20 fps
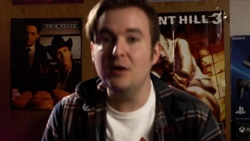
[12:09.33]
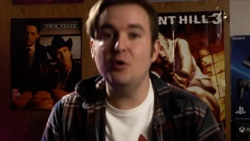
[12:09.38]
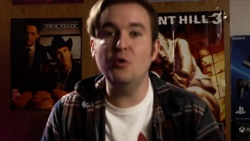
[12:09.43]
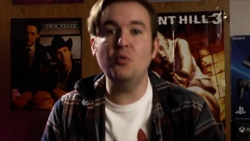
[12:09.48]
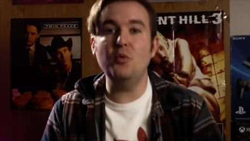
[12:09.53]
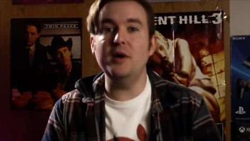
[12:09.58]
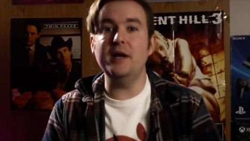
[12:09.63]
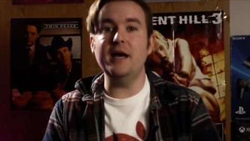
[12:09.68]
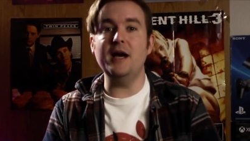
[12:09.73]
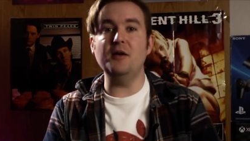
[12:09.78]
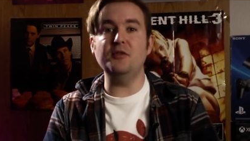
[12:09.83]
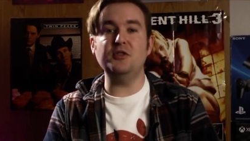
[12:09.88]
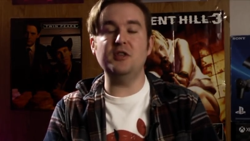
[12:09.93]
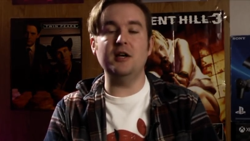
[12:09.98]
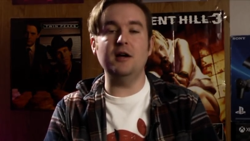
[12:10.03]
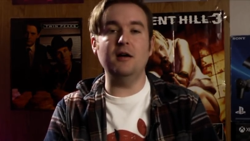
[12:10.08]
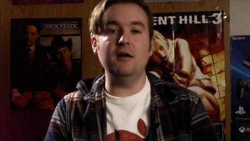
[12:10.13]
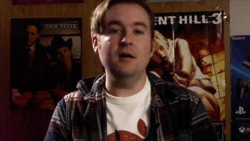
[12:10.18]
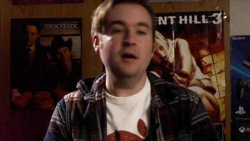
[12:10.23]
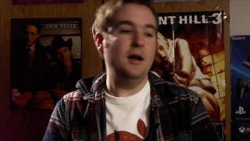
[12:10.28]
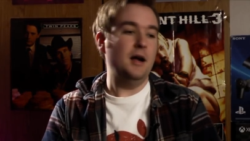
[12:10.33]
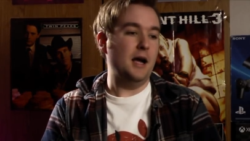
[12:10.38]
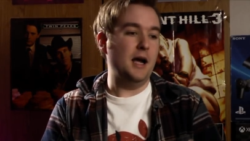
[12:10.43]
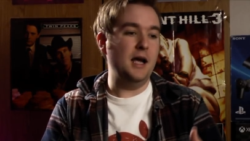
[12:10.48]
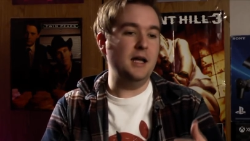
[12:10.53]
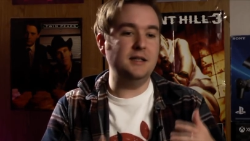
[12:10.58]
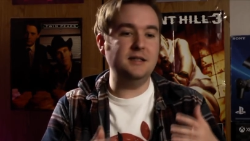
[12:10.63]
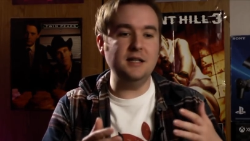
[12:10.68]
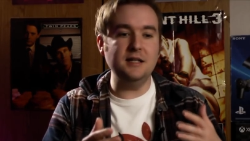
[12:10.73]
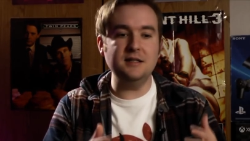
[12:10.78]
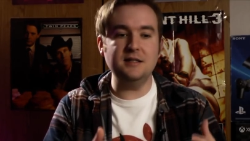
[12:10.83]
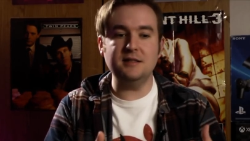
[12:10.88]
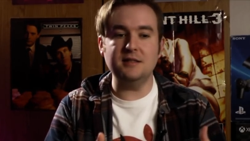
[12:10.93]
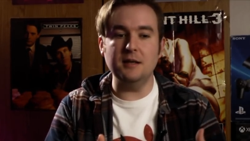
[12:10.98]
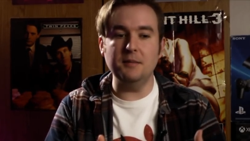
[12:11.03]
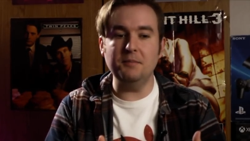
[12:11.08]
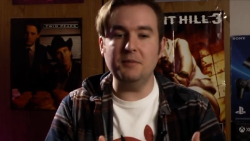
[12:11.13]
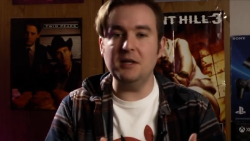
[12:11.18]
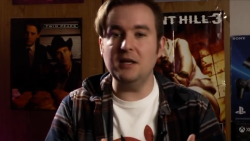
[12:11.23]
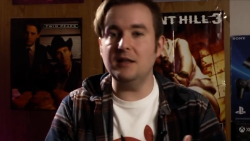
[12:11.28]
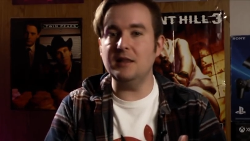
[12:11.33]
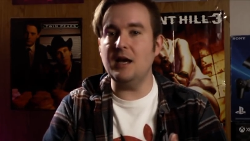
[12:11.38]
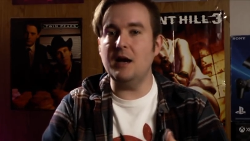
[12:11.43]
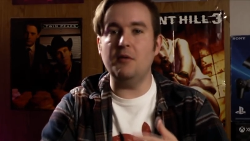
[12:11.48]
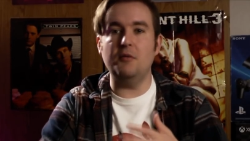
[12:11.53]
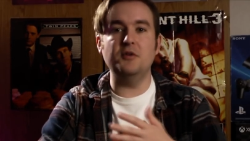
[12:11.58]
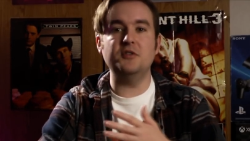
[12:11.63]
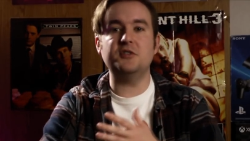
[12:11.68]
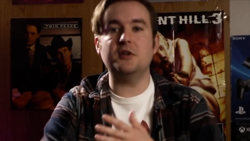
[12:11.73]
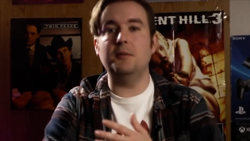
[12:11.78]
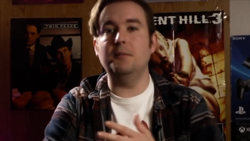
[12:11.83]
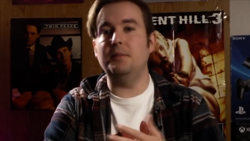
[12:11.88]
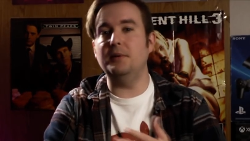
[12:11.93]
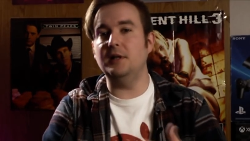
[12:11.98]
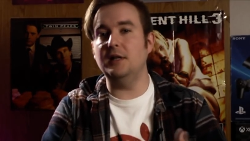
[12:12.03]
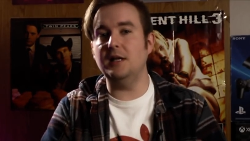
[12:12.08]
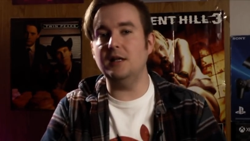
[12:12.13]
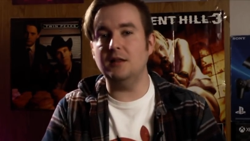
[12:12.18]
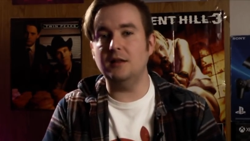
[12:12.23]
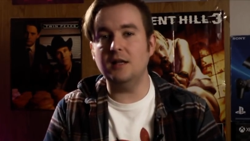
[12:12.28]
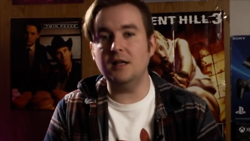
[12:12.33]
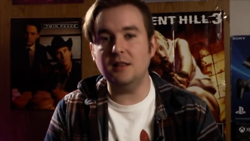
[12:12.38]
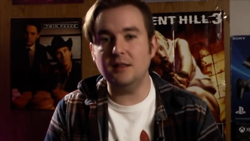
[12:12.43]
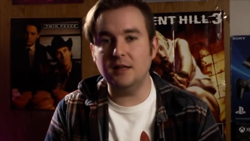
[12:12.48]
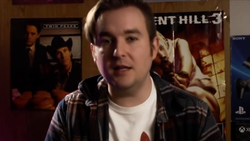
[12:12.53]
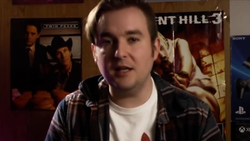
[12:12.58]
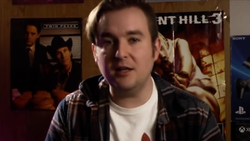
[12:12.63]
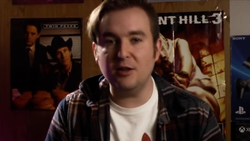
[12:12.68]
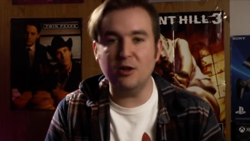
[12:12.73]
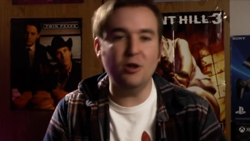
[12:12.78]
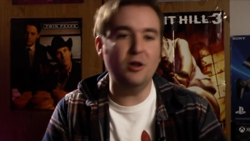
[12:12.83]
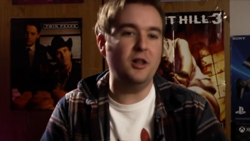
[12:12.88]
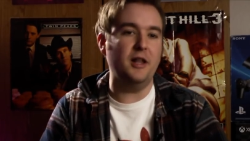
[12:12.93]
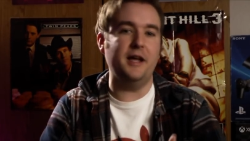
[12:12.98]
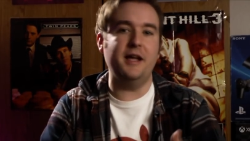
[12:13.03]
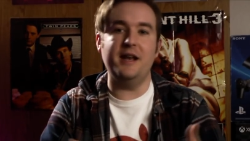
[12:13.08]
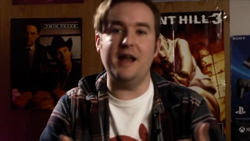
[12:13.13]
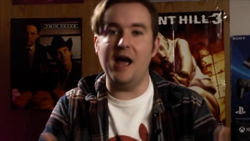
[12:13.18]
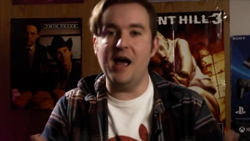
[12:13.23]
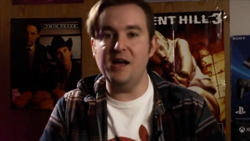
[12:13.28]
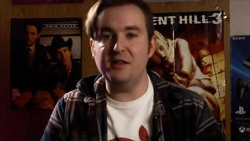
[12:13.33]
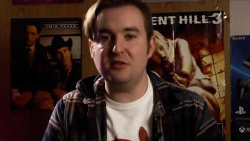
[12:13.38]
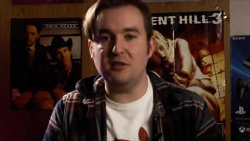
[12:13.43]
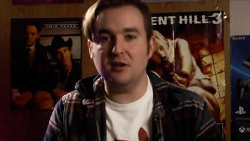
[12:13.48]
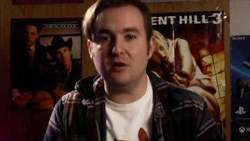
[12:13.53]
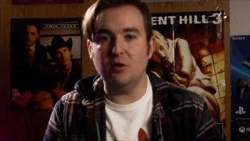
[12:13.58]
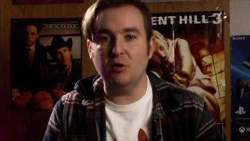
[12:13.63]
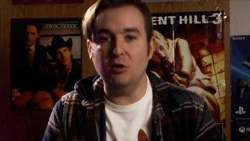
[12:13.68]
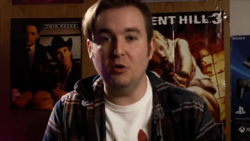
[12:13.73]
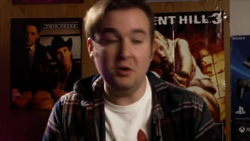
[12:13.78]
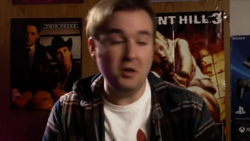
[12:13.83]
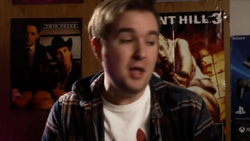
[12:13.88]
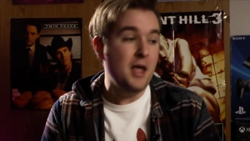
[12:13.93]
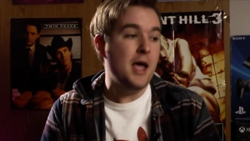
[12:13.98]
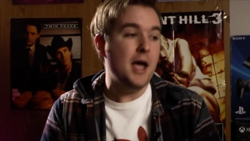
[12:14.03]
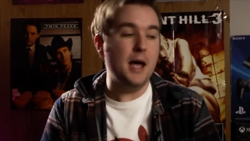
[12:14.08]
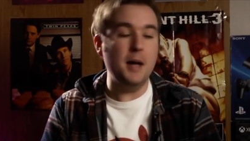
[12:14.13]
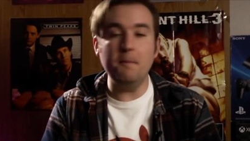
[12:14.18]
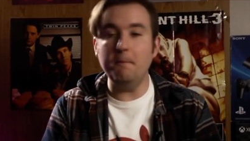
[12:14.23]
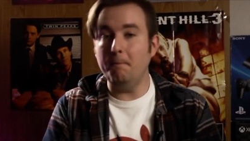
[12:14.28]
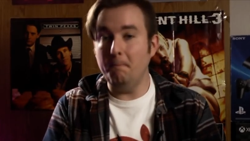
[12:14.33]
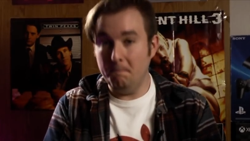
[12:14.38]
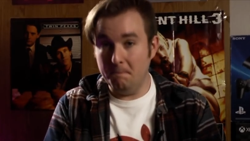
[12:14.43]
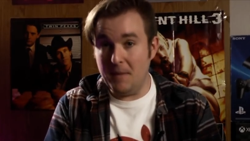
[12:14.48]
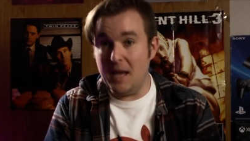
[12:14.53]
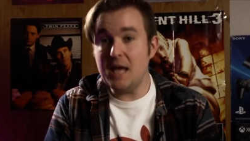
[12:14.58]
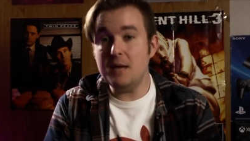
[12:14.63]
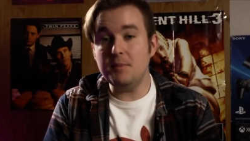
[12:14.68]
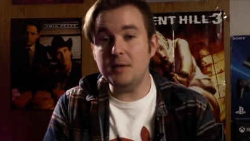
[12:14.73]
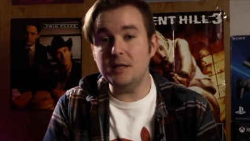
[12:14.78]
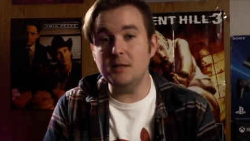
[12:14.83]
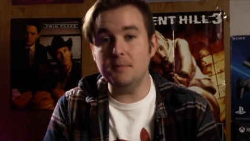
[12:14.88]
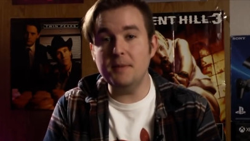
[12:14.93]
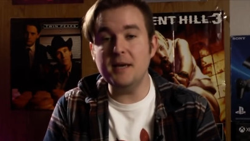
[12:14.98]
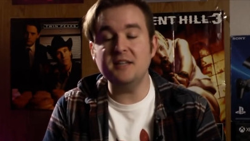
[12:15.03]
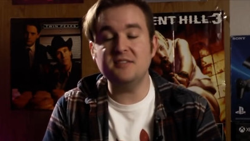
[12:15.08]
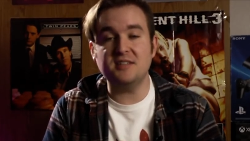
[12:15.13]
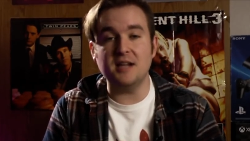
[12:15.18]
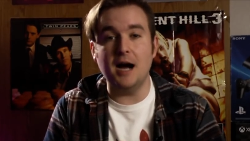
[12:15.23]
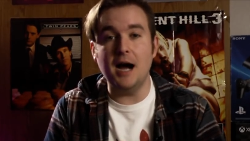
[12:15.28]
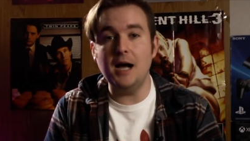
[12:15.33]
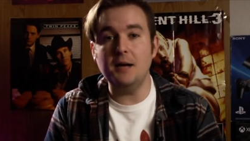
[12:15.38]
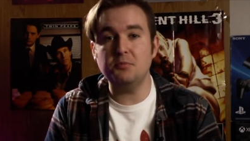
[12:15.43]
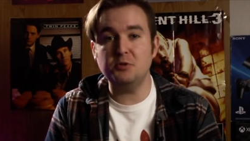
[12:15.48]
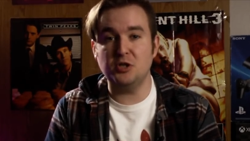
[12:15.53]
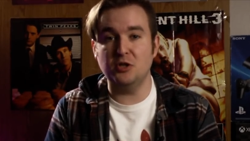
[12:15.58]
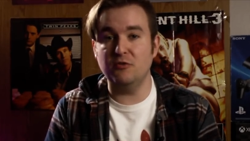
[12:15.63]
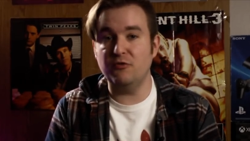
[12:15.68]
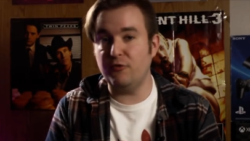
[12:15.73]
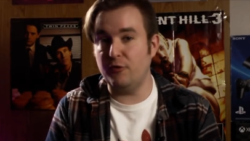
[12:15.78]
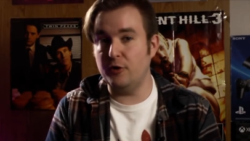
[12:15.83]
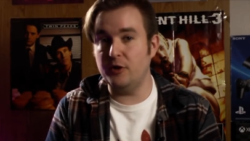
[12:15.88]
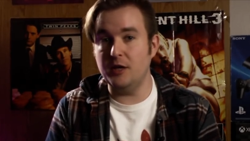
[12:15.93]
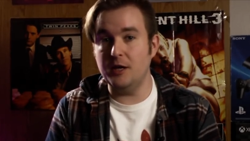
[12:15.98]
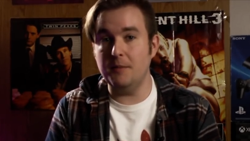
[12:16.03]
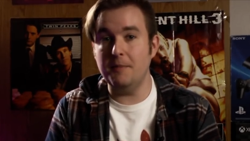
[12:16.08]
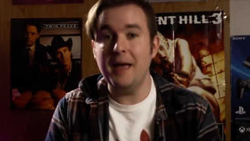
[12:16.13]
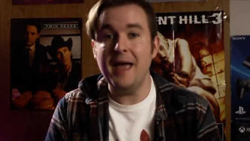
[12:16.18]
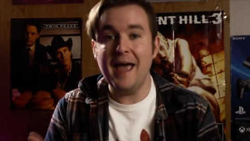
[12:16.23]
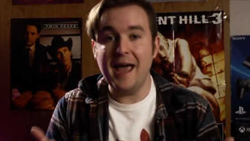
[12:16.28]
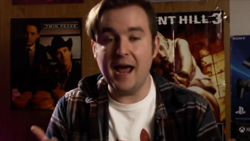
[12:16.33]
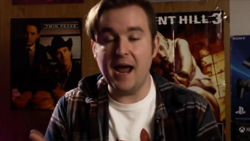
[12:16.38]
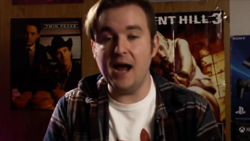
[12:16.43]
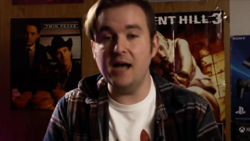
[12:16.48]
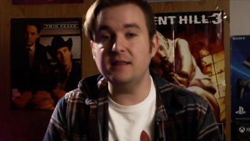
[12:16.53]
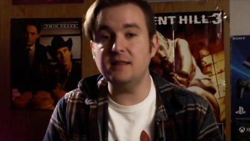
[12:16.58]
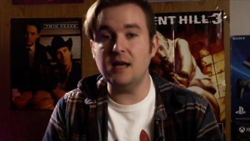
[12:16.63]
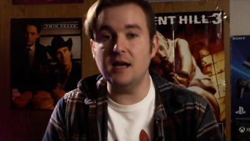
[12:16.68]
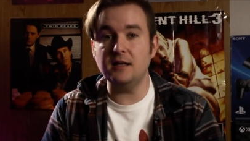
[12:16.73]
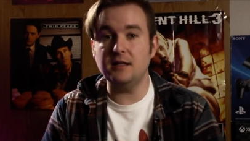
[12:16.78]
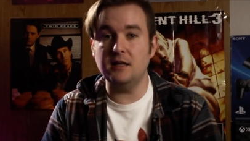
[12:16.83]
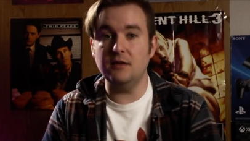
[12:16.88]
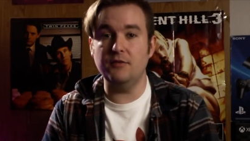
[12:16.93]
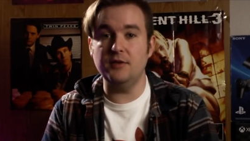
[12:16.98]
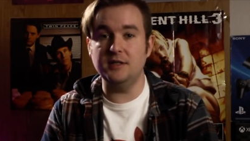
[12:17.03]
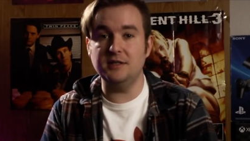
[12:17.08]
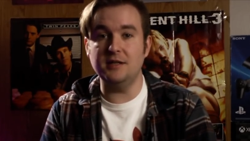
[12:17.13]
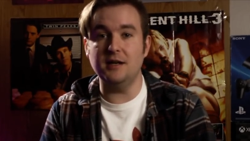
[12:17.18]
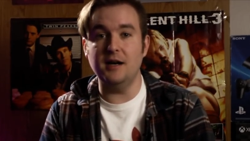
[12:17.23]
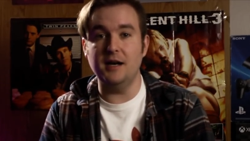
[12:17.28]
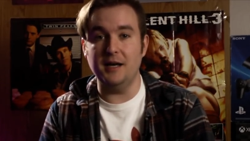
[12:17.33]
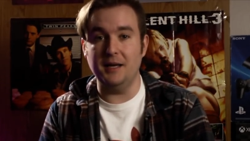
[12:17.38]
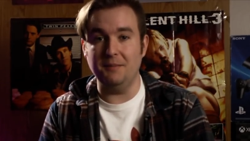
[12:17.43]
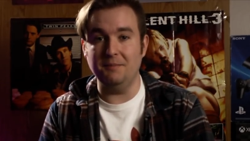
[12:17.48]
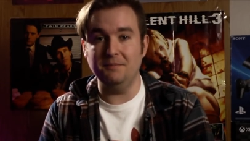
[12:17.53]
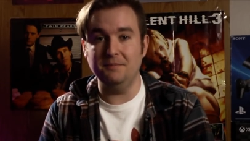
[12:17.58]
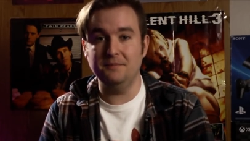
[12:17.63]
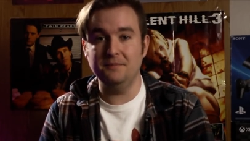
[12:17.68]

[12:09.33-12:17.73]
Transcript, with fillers: who went out there and did something that was completely legal and ethical and maybe the best option for them at that given time.